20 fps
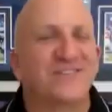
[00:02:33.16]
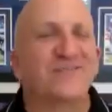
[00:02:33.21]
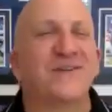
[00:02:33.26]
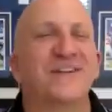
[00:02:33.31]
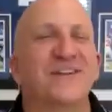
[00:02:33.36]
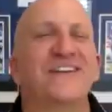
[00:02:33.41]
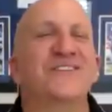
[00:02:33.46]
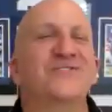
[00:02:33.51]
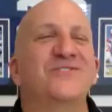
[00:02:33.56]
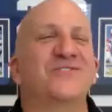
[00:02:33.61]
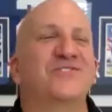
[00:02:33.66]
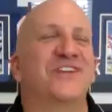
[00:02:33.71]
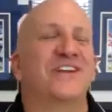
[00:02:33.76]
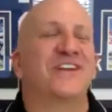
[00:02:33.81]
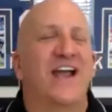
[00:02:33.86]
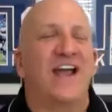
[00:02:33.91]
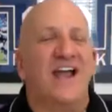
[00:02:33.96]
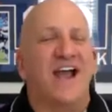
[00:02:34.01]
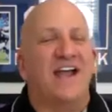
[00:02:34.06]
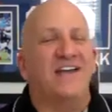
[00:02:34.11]
pretty interesting.
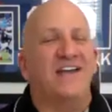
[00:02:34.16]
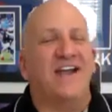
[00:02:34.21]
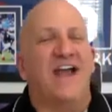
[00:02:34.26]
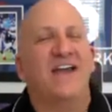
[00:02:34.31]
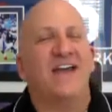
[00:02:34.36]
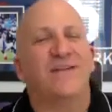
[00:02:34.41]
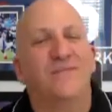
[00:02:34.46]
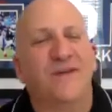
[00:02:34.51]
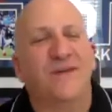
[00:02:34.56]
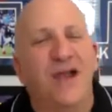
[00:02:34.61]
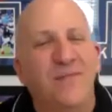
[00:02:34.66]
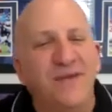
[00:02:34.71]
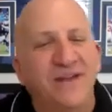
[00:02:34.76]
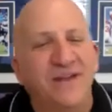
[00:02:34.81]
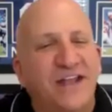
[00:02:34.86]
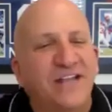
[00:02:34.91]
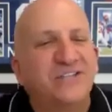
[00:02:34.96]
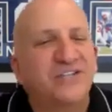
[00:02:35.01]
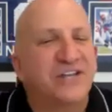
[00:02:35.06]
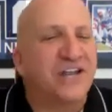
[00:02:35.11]
I'm an
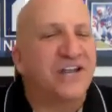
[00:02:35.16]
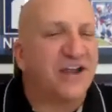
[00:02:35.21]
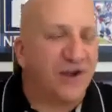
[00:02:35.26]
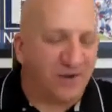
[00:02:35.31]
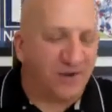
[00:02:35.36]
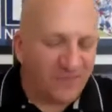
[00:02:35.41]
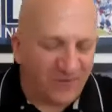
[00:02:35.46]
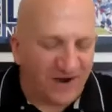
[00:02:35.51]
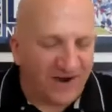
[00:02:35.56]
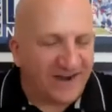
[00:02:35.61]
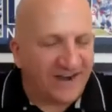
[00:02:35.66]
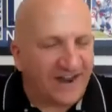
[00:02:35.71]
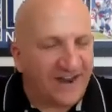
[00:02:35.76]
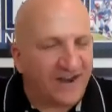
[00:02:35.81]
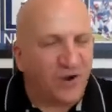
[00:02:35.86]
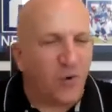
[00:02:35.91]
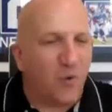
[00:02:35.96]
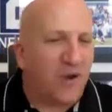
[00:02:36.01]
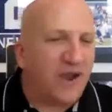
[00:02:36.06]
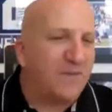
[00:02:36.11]
engineer, right? And I
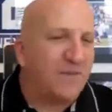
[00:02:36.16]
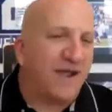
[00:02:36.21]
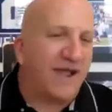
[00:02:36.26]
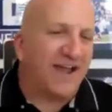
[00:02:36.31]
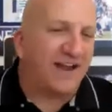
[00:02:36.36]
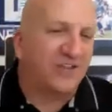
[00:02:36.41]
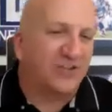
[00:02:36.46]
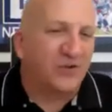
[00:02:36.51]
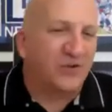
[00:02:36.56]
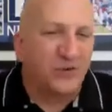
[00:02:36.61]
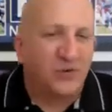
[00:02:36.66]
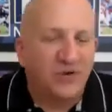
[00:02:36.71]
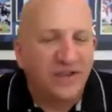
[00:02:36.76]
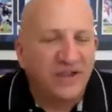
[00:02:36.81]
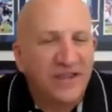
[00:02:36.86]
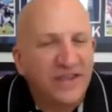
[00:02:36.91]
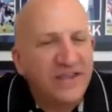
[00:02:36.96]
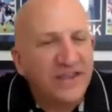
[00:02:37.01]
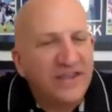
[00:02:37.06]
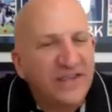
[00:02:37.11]
go way back to
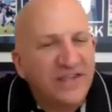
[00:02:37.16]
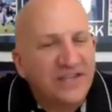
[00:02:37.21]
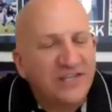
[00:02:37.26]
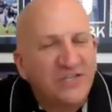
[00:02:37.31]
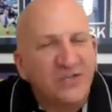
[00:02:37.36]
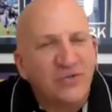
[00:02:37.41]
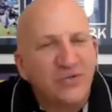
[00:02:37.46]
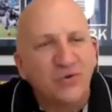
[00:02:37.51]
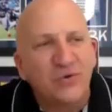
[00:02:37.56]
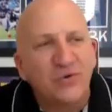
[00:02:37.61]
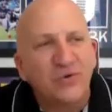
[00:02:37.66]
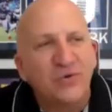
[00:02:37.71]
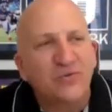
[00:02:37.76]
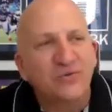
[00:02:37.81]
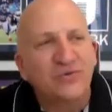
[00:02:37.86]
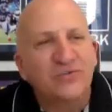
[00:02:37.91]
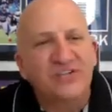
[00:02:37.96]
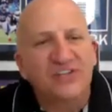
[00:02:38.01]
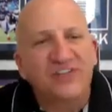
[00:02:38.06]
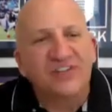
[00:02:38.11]

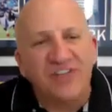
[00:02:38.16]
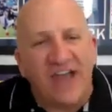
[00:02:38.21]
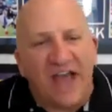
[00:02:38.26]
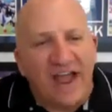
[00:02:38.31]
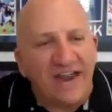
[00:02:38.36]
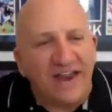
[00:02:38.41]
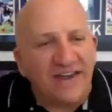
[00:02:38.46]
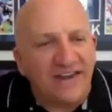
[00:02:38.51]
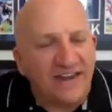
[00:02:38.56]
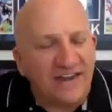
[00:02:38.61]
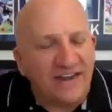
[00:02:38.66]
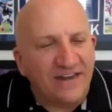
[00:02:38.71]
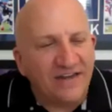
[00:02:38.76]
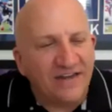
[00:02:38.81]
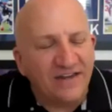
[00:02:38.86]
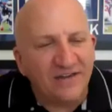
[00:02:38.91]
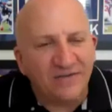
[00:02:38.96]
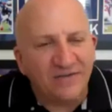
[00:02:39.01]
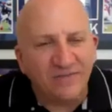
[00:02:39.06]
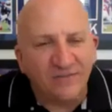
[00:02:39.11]

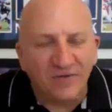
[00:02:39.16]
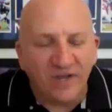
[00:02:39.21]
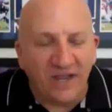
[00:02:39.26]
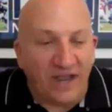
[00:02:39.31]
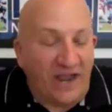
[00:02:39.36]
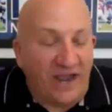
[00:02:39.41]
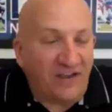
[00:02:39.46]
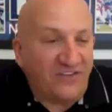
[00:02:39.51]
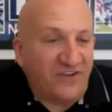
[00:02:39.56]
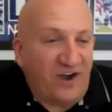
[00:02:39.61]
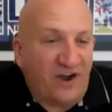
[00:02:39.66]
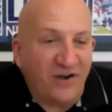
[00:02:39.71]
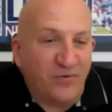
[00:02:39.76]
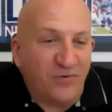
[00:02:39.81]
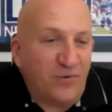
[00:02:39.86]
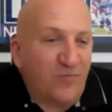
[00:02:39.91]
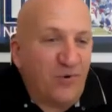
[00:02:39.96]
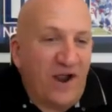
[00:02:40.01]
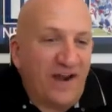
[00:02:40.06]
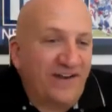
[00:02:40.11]
designing. I started
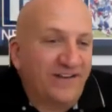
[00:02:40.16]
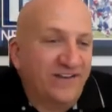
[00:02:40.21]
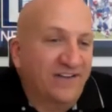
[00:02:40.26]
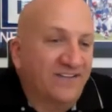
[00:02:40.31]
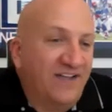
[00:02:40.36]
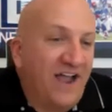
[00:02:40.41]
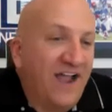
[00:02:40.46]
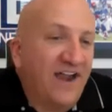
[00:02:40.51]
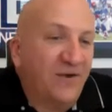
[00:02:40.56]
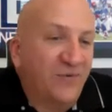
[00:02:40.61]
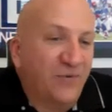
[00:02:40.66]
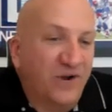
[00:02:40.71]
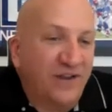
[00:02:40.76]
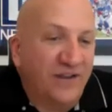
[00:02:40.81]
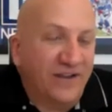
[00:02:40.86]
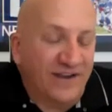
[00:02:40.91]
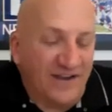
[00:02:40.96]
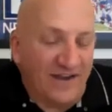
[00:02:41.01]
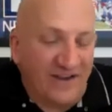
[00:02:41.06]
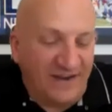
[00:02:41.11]
with product design,
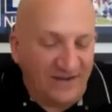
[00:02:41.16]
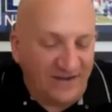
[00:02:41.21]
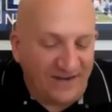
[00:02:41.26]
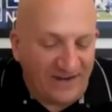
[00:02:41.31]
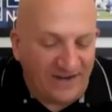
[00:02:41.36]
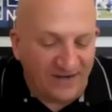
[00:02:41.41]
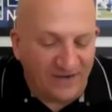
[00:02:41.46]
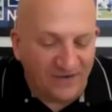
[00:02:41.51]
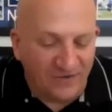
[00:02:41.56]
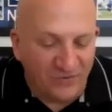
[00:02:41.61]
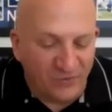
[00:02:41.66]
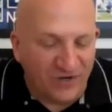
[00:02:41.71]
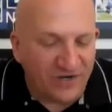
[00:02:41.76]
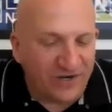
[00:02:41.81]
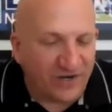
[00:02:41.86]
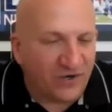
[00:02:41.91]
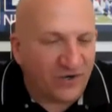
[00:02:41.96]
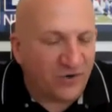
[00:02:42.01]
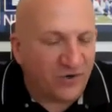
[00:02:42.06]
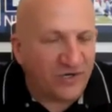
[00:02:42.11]
really, and what a